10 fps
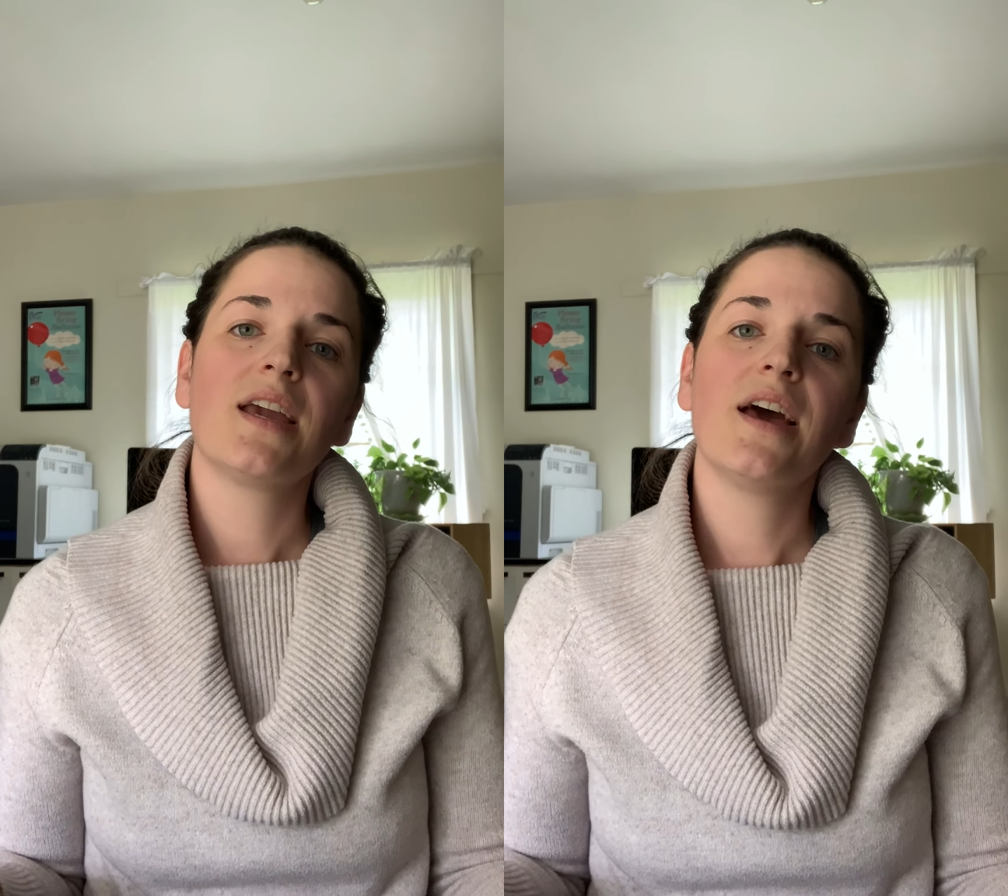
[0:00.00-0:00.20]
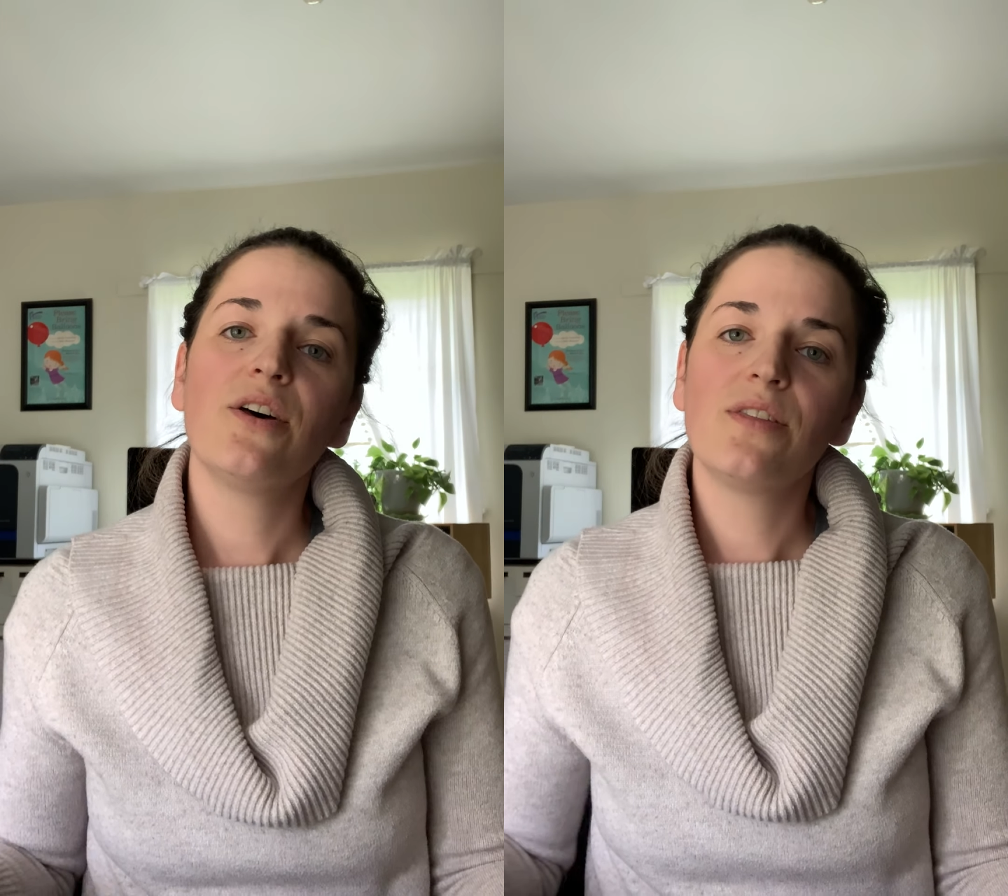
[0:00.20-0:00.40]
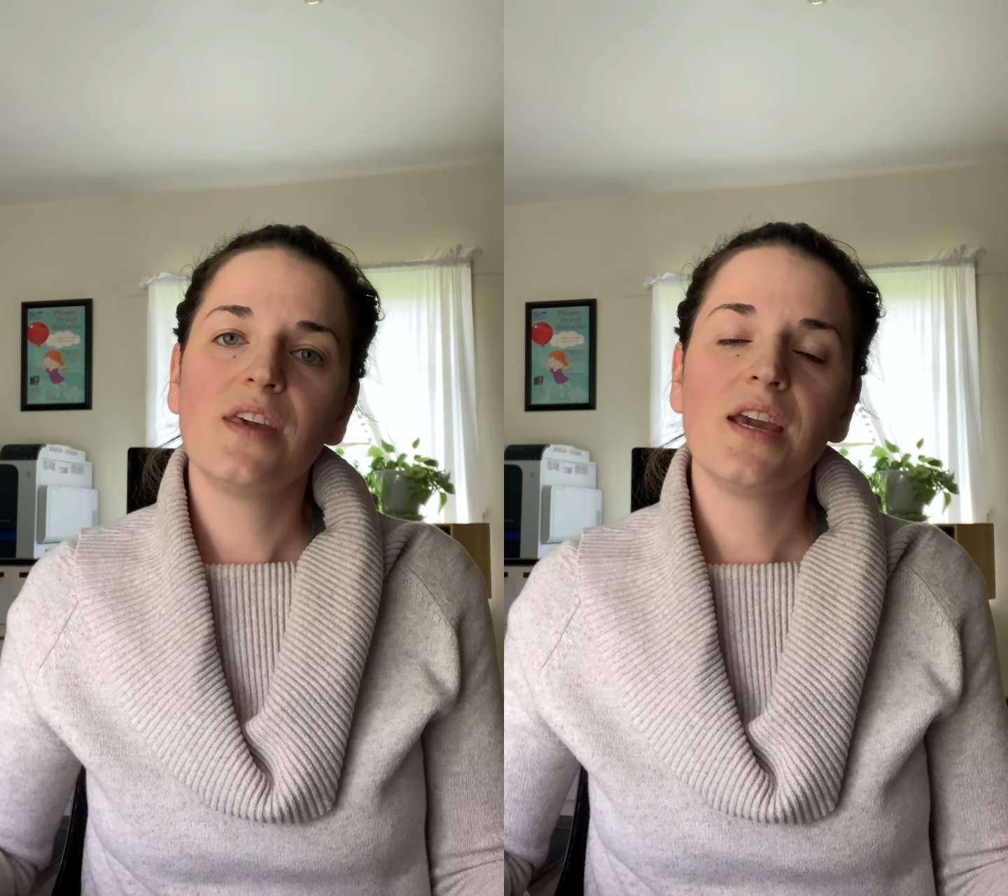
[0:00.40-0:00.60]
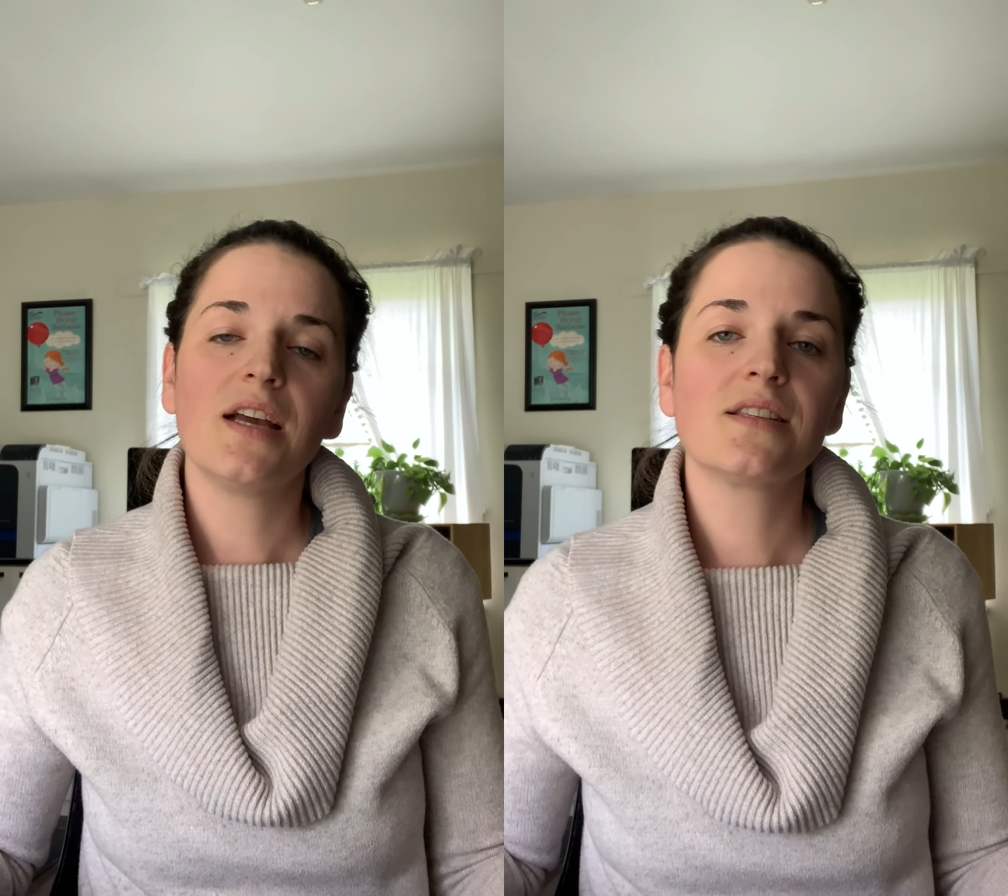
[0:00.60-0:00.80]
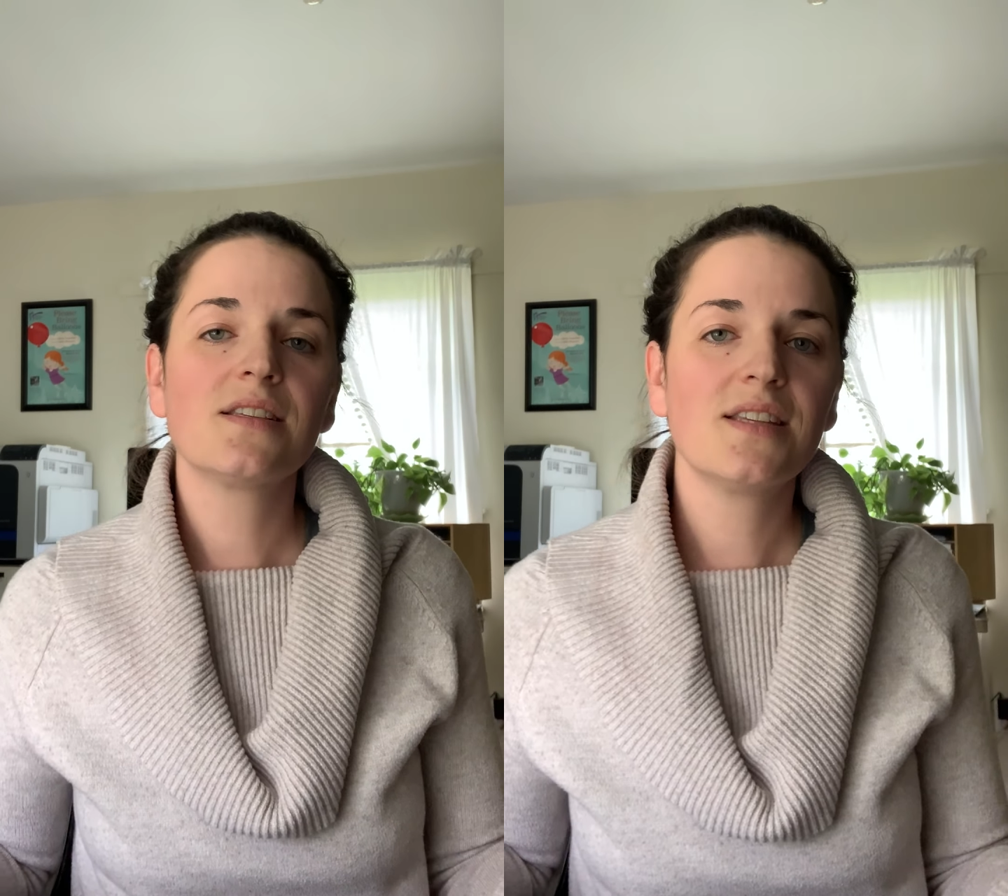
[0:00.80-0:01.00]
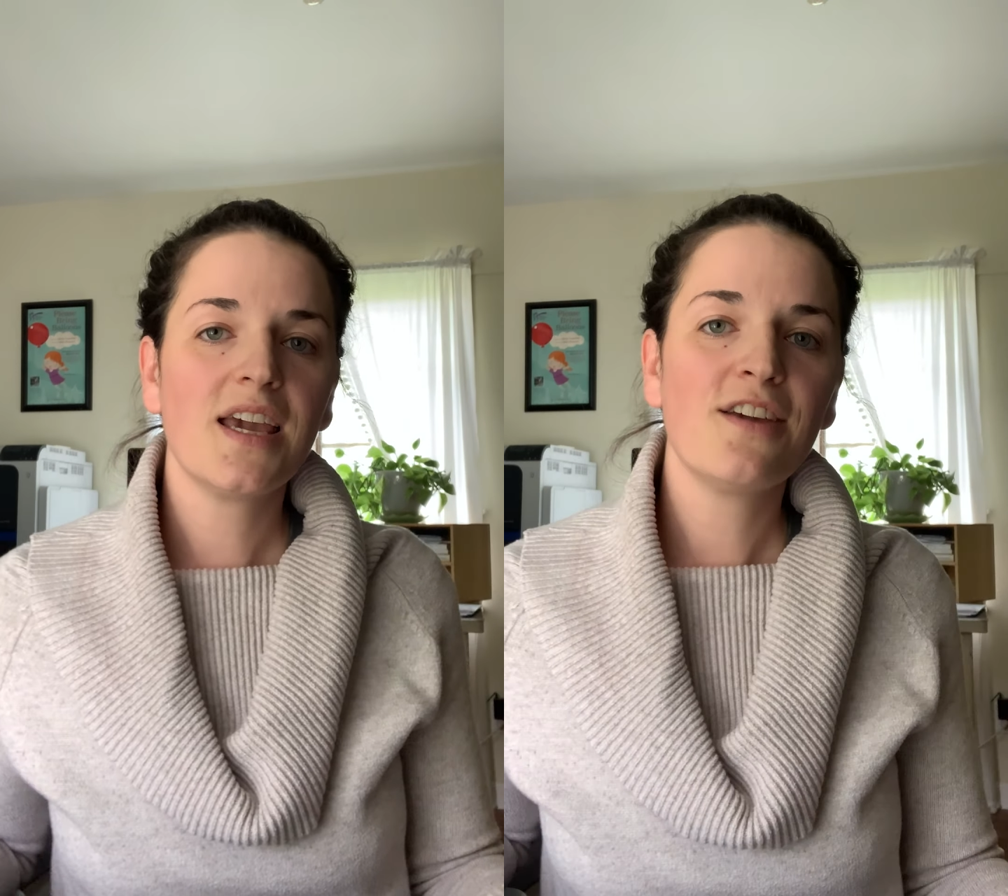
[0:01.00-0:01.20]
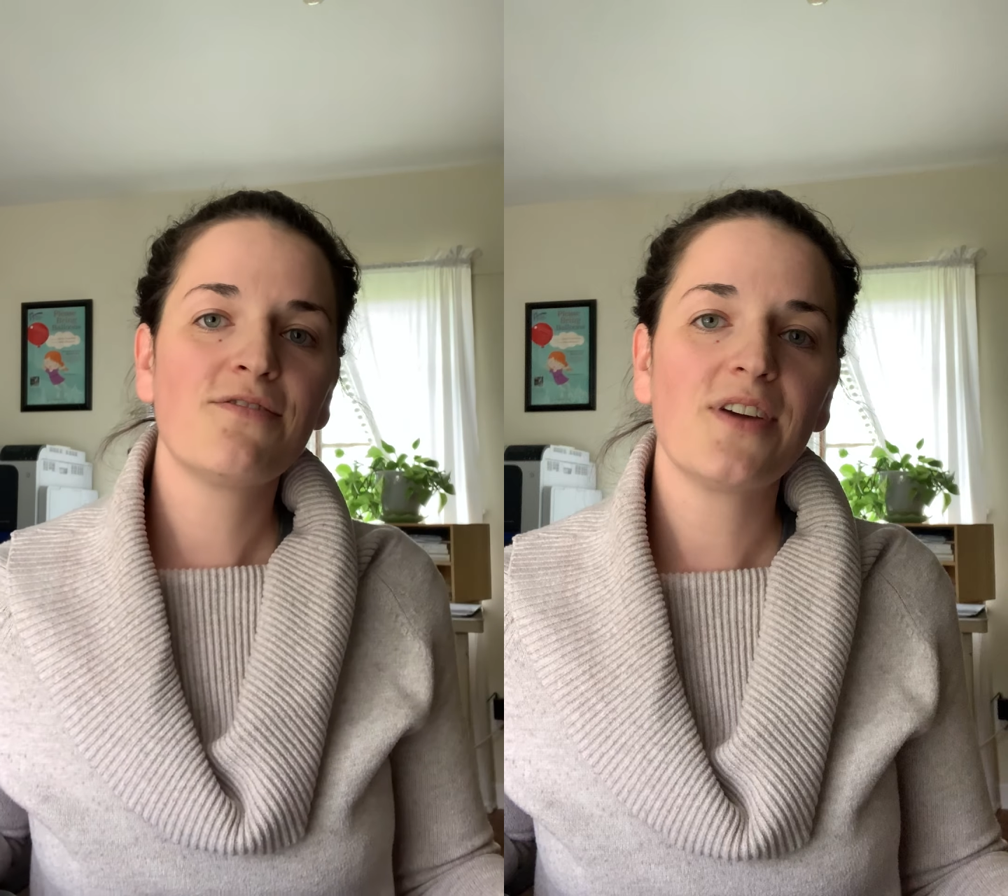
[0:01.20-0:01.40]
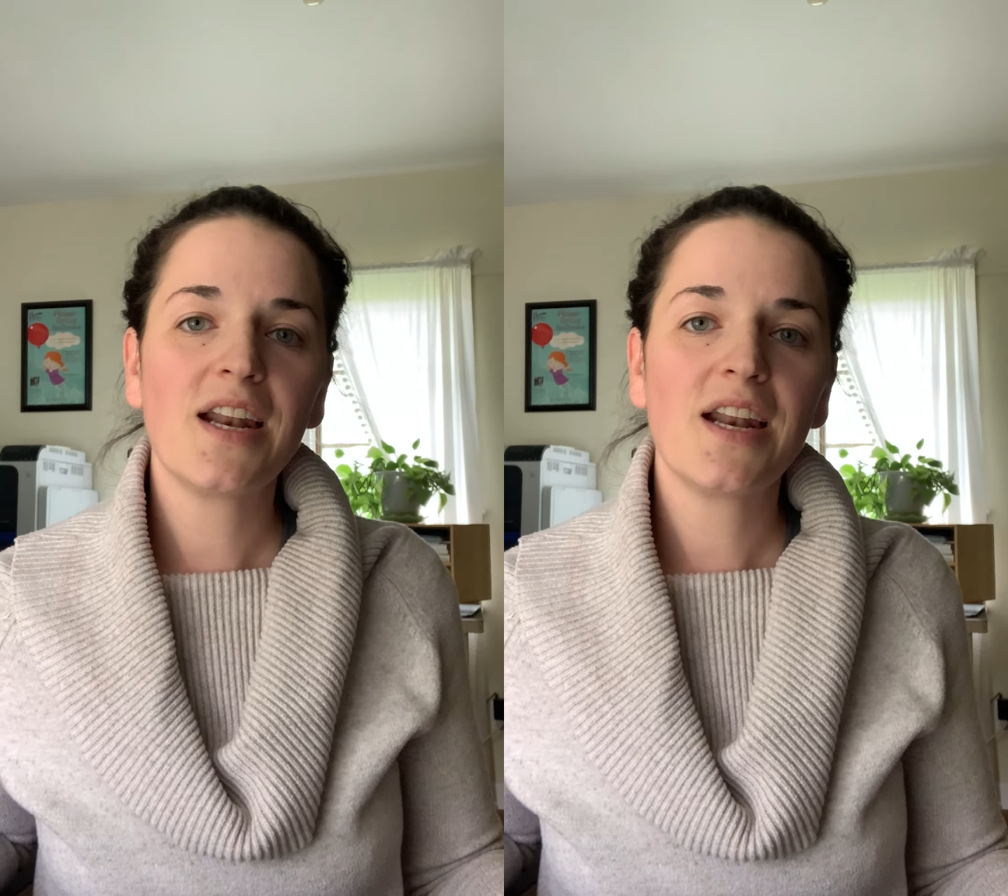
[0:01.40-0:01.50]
healthy and safe